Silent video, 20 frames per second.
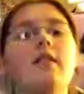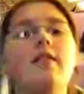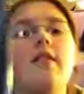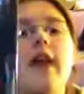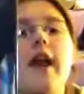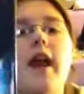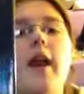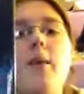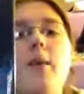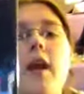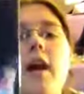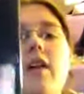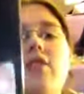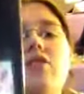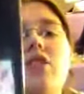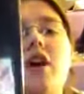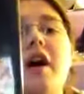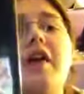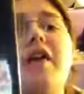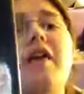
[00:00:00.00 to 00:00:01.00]
that when I
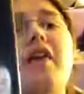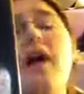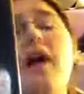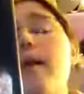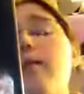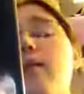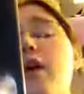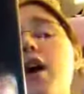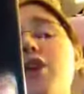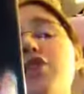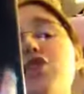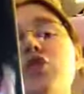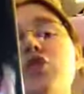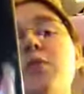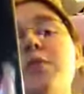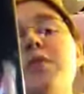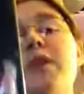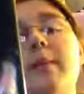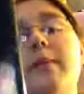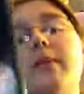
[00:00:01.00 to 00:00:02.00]
saw it at the library, I
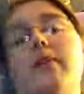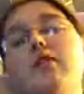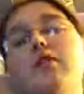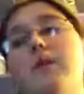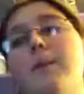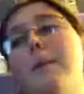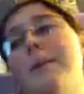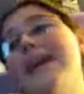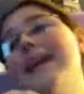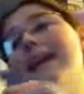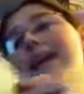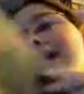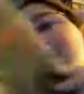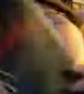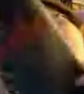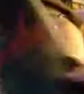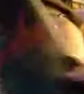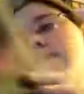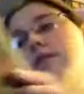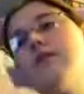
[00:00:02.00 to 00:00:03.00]
scooped up it immediately.
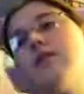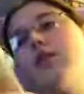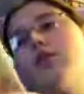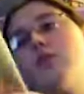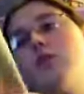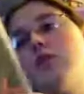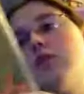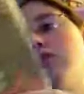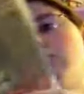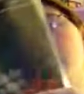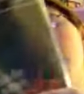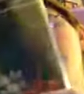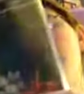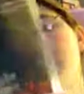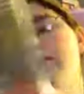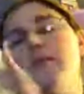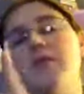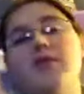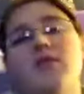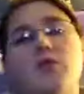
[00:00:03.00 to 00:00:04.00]
This is the first one I scooped
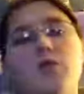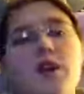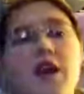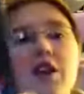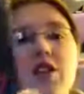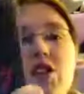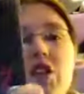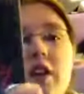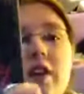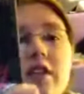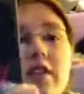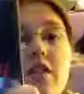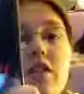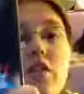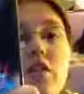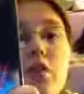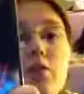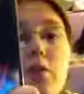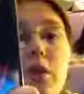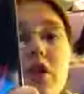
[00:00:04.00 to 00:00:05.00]
up. This was actually on the
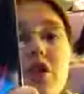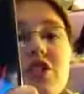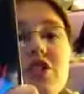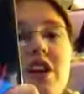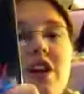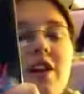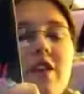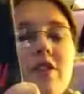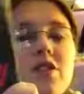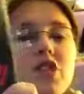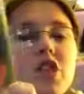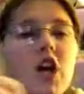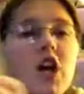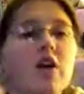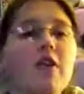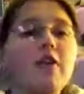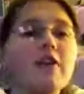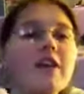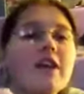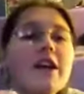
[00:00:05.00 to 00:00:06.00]
new bookshelf,
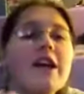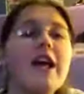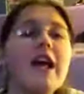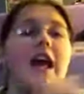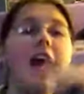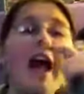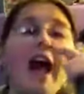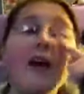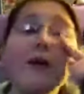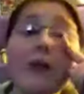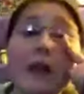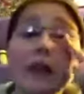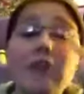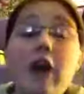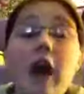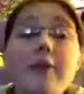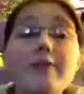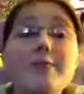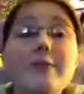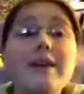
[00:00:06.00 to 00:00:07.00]
and when I
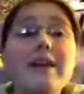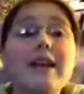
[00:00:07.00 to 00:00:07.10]
grabbed my